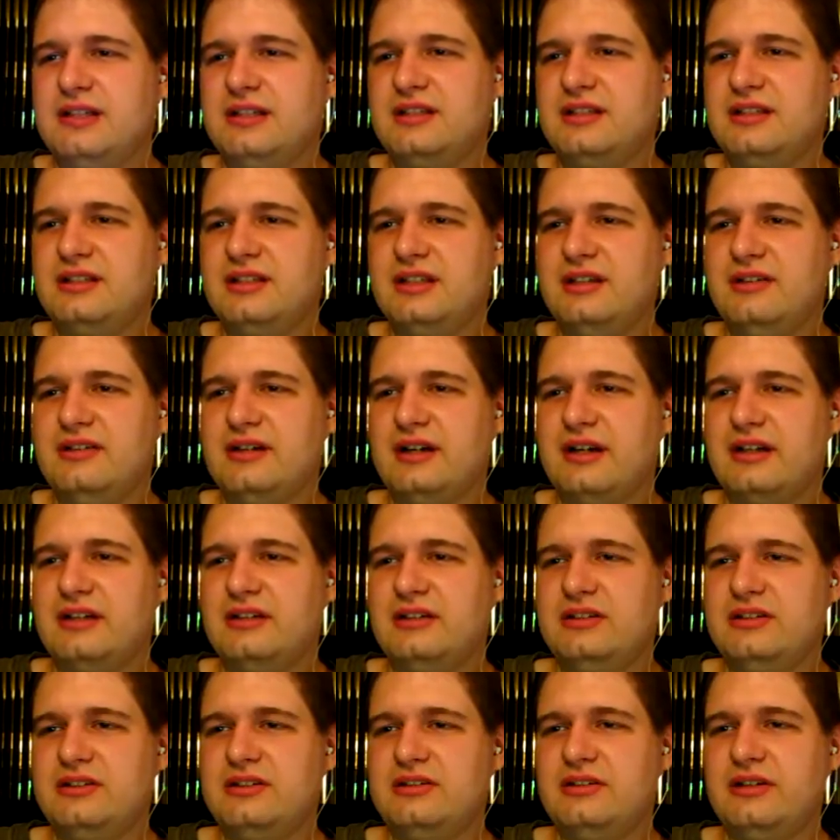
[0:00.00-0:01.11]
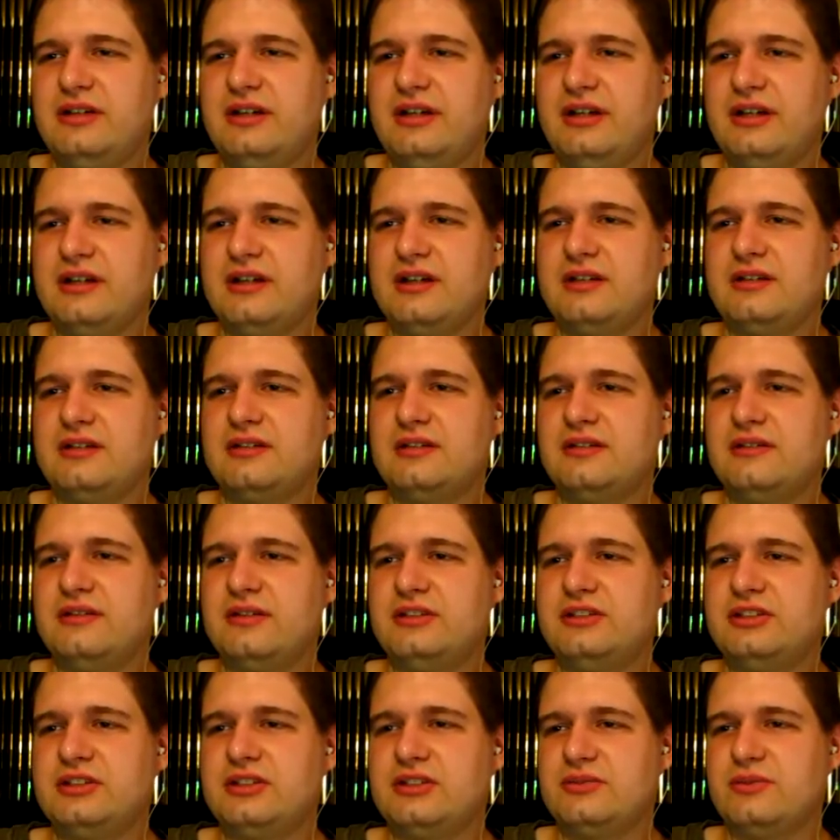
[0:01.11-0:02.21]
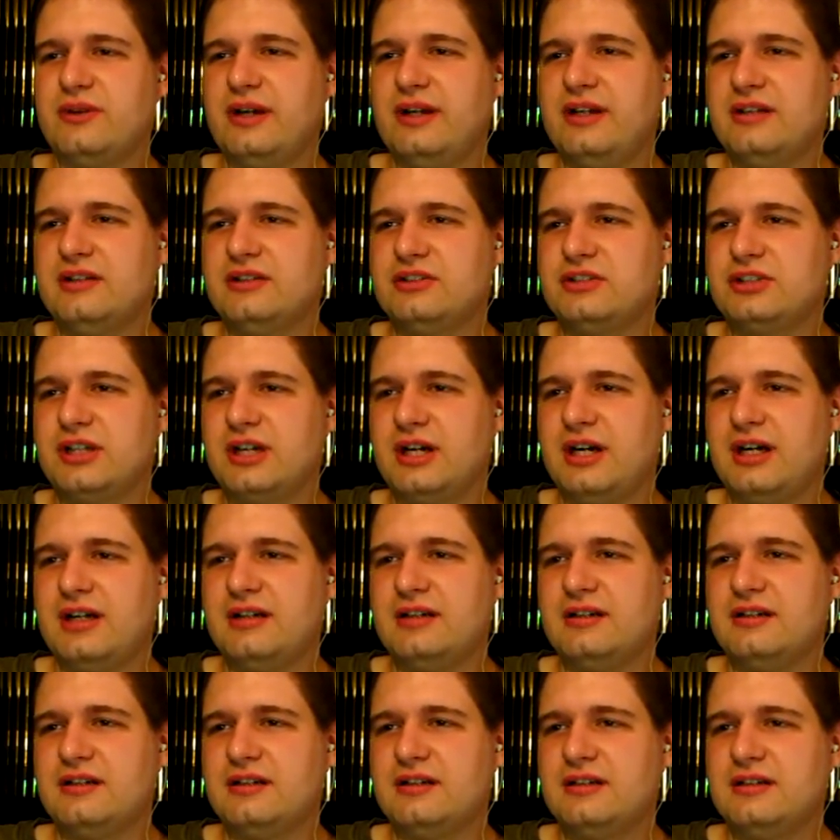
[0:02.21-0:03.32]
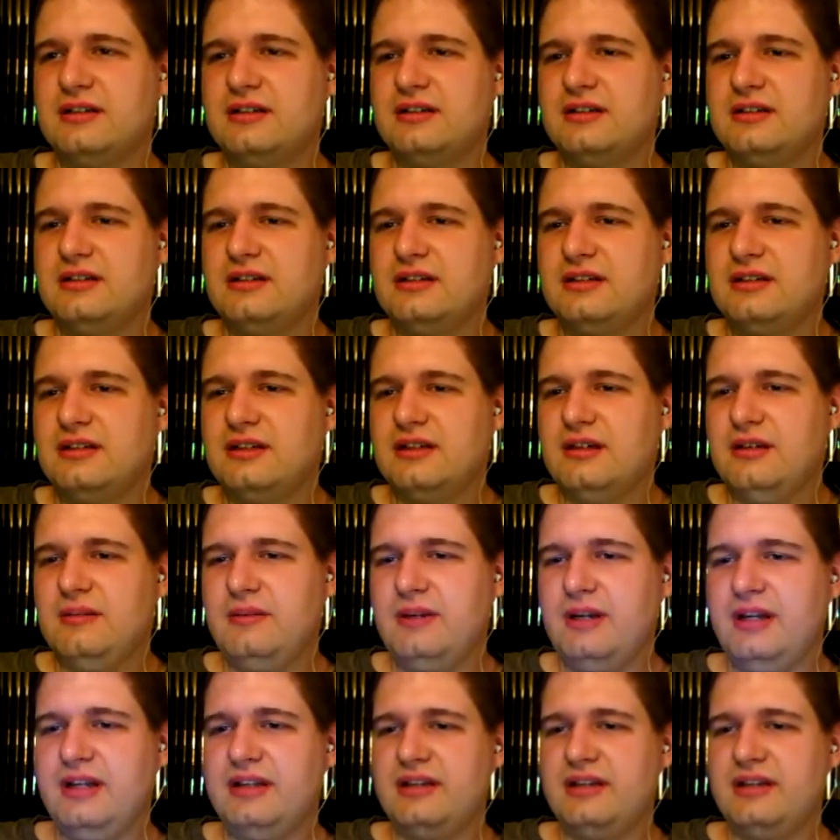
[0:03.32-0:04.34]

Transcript: let's see what I can do here with just a regular shot. I'm gonna